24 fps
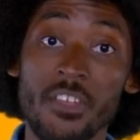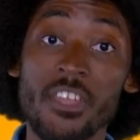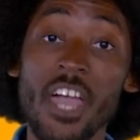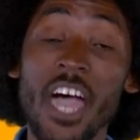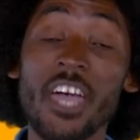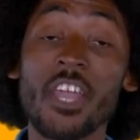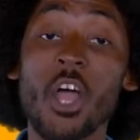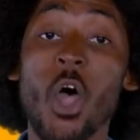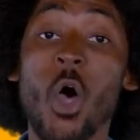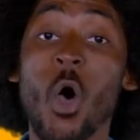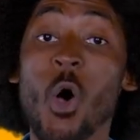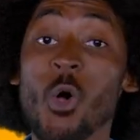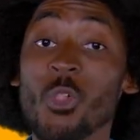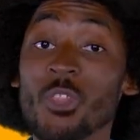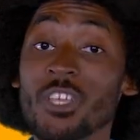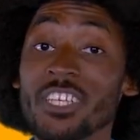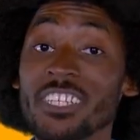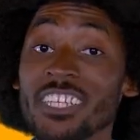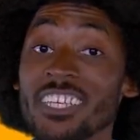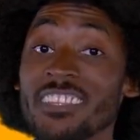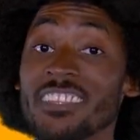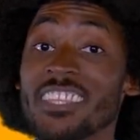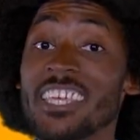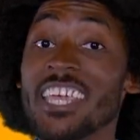not only
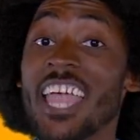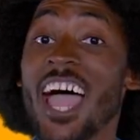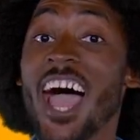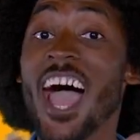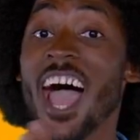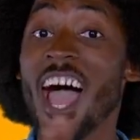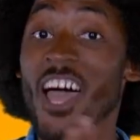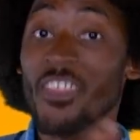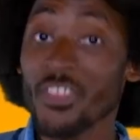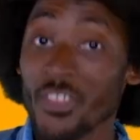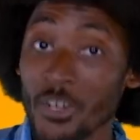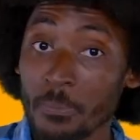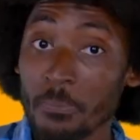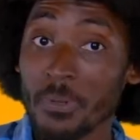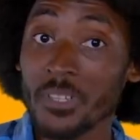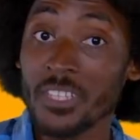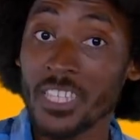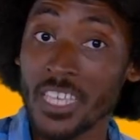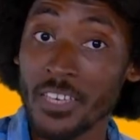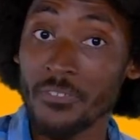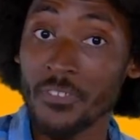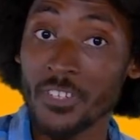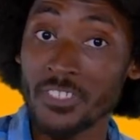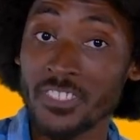did the other
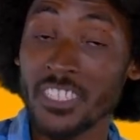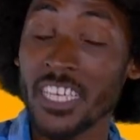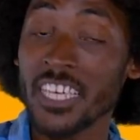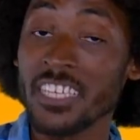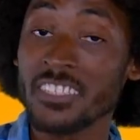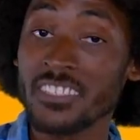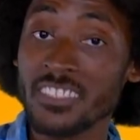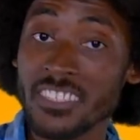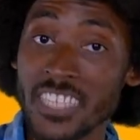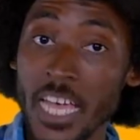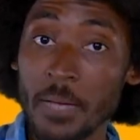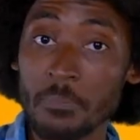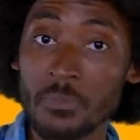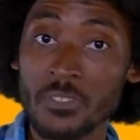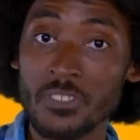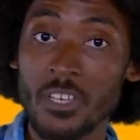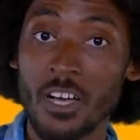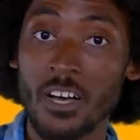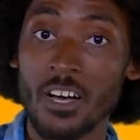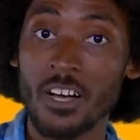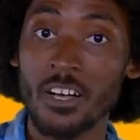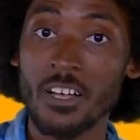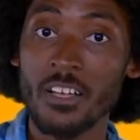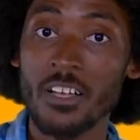believers accept
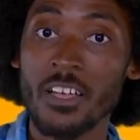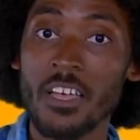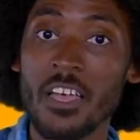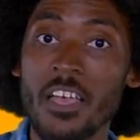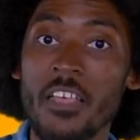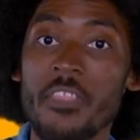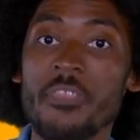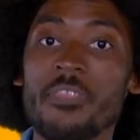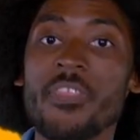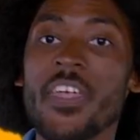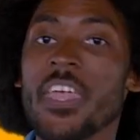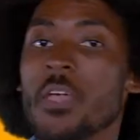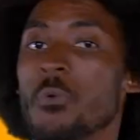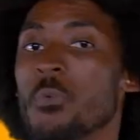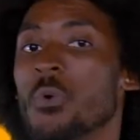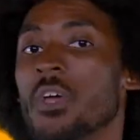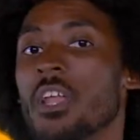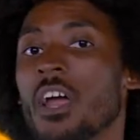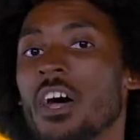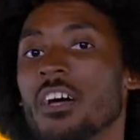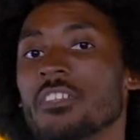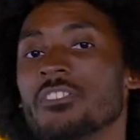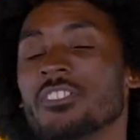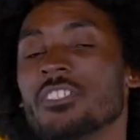Saul, they
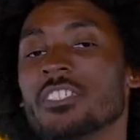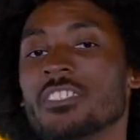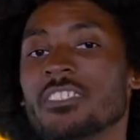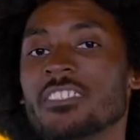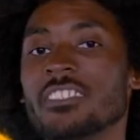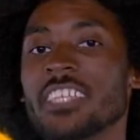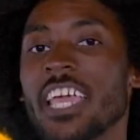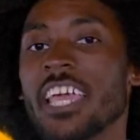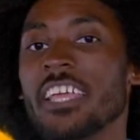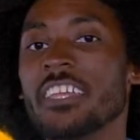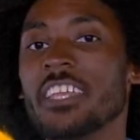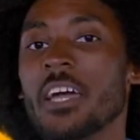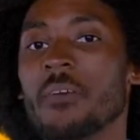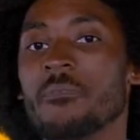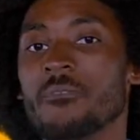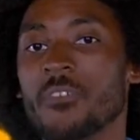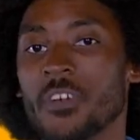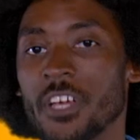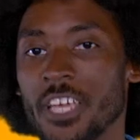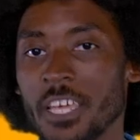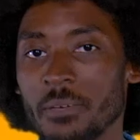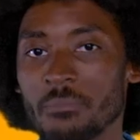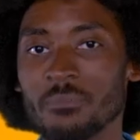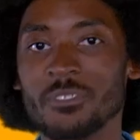went on to stand up
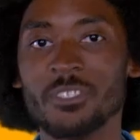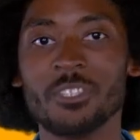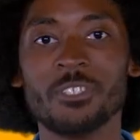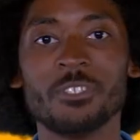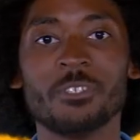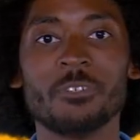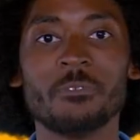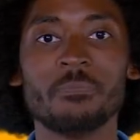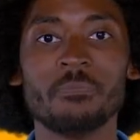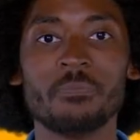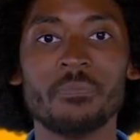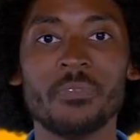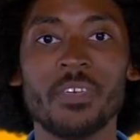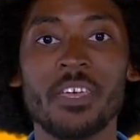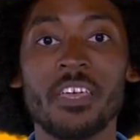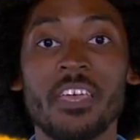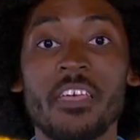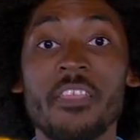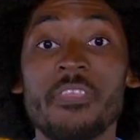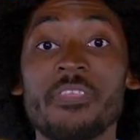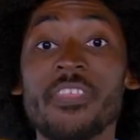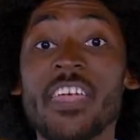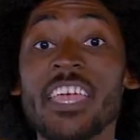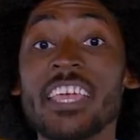for him too.
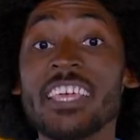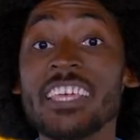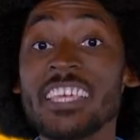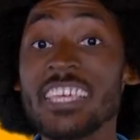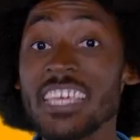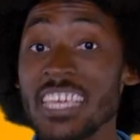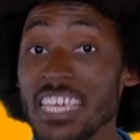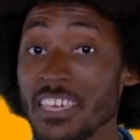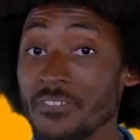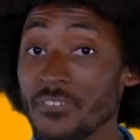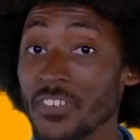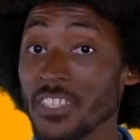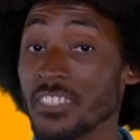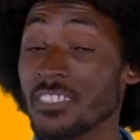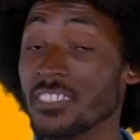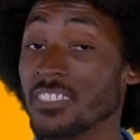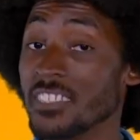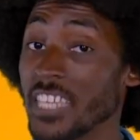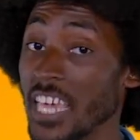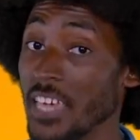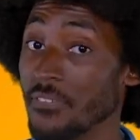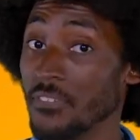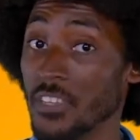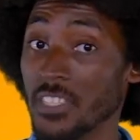They even
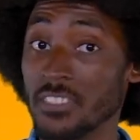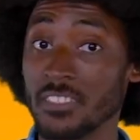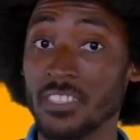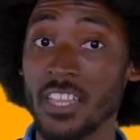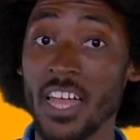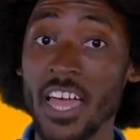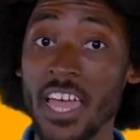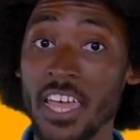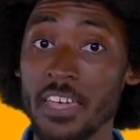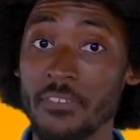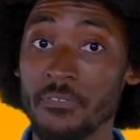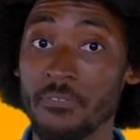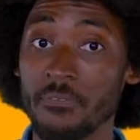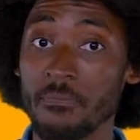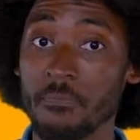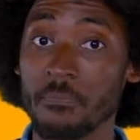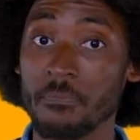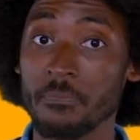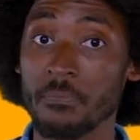saved his life.